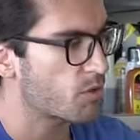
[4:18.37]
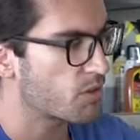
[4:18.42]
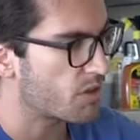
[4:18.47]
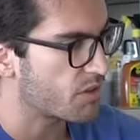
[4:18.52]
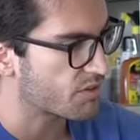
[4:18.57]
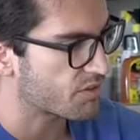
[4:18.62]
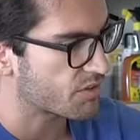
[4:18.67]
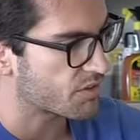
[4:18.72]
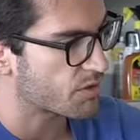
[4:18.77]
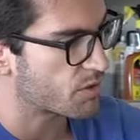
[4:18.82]
We'll
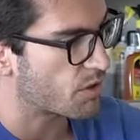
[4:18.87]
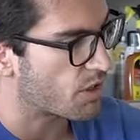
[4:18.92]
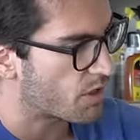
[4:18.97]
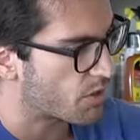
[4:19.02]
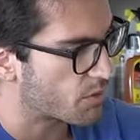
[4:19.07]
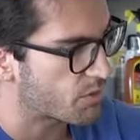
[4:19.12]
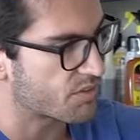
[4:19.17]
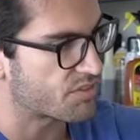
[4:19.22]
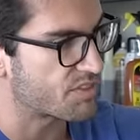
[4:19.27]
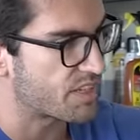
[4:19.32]
also
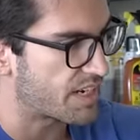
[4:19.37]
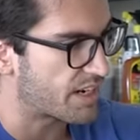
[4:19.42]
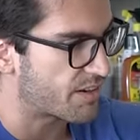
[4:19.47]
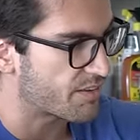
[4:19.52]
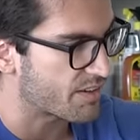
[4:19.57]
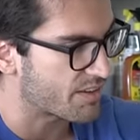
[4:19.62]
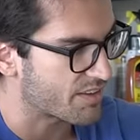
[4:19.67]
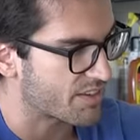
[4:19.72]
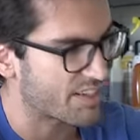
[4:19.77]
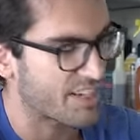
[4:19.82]
hose
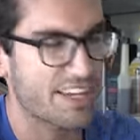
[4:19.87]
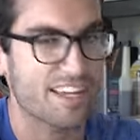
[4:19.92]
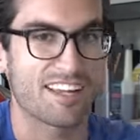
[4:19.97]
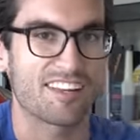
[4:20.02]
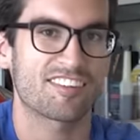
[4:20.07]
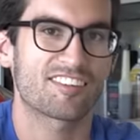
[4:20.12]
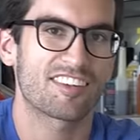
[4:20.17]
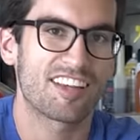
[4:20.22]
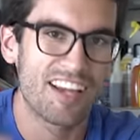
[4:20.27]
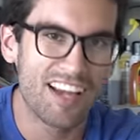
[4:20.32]
down the
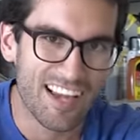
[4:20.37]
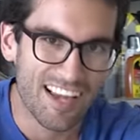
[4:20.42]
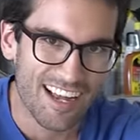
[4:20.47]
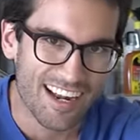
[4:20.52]
case.